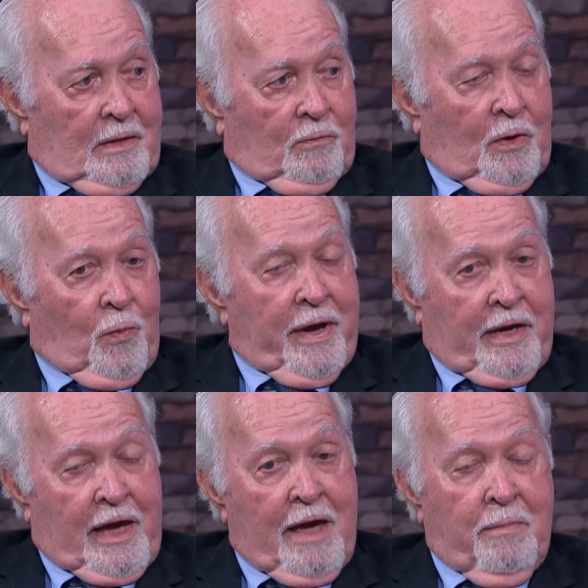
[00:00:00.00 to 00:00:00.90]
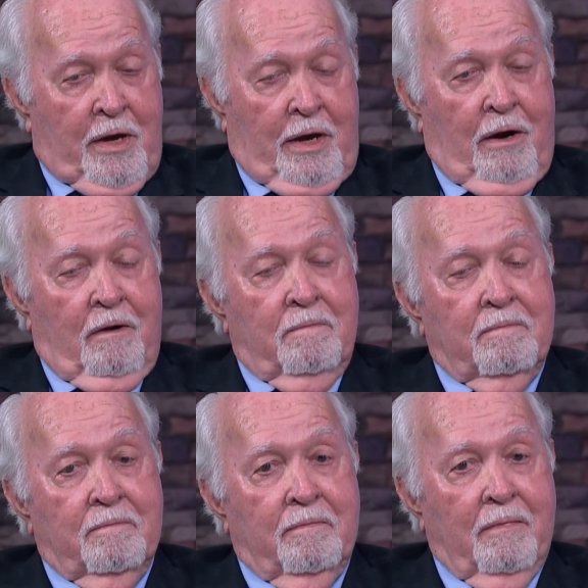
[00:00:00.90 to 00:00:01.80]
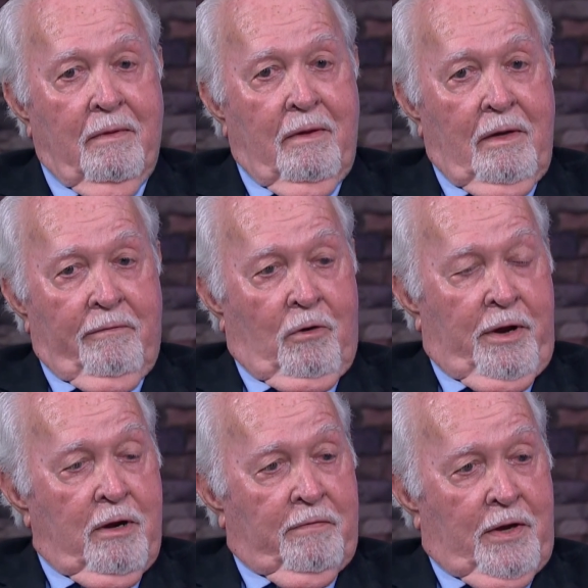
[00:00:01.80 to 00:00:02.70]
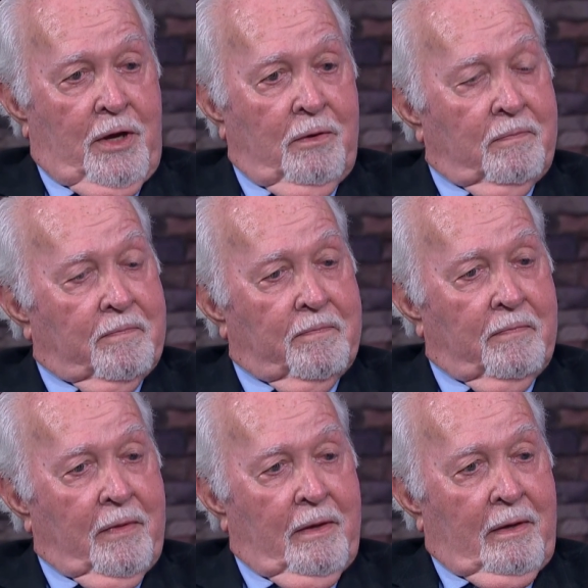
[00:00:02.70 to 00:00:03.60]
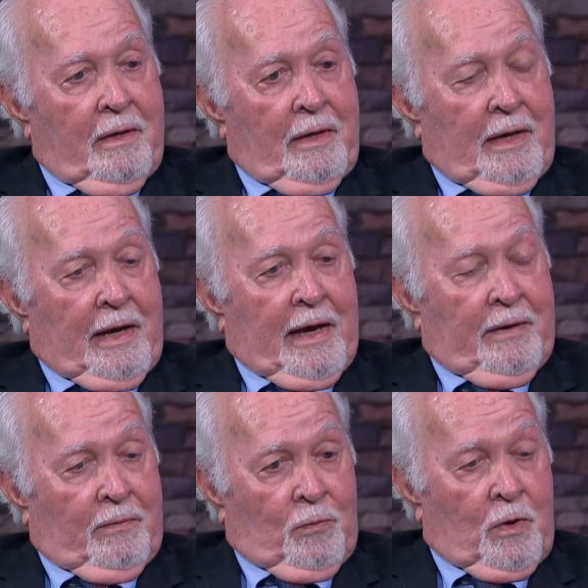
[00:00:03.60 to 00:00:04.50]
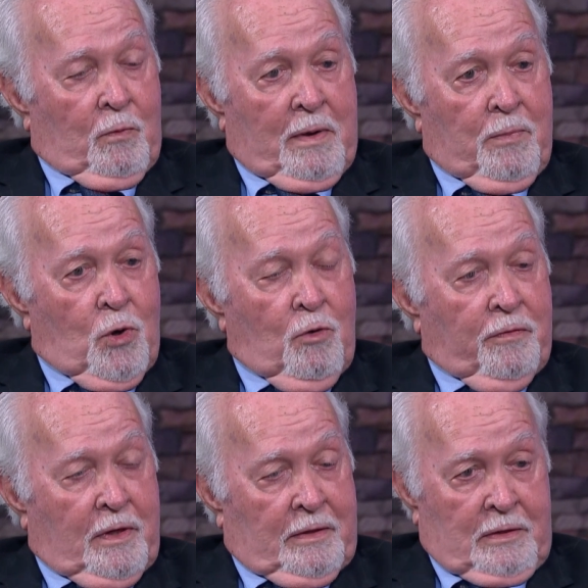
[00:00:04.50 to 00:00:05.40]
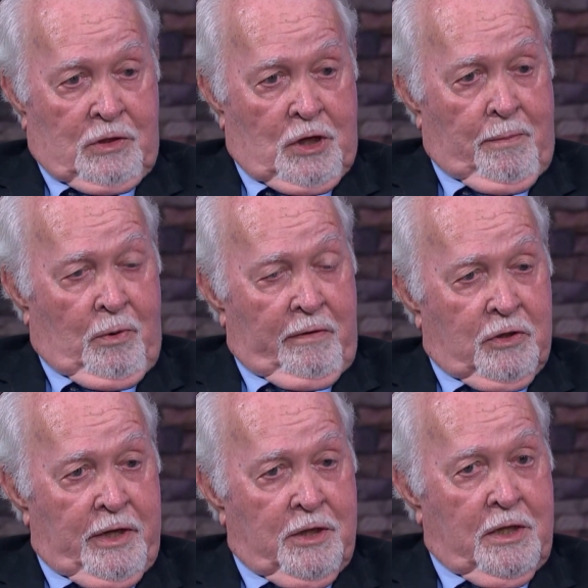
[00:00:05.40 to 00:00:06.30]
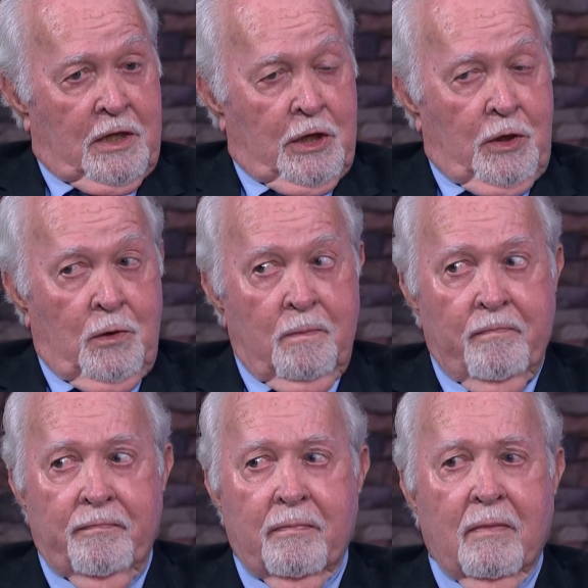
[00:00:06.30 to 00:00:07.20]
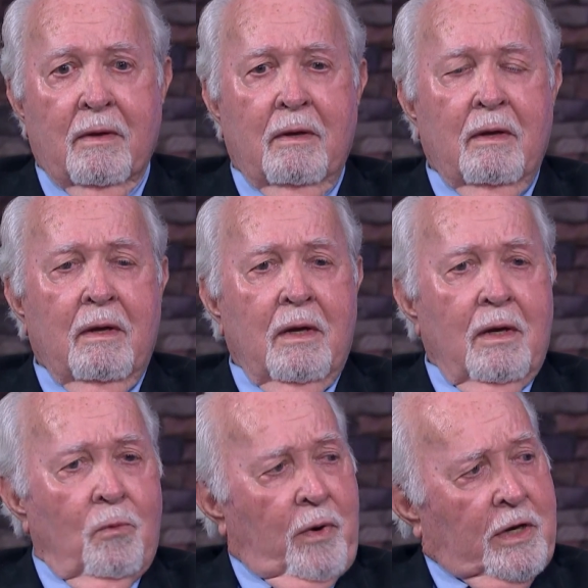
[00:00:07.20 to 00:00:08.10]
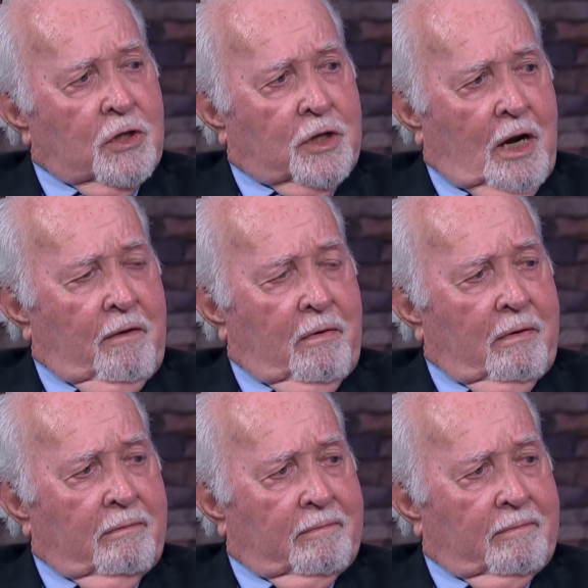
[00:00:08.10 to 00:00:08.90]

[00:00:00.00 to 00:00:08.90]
When we came here for interview, and when we moved in the summer of '62, we discovered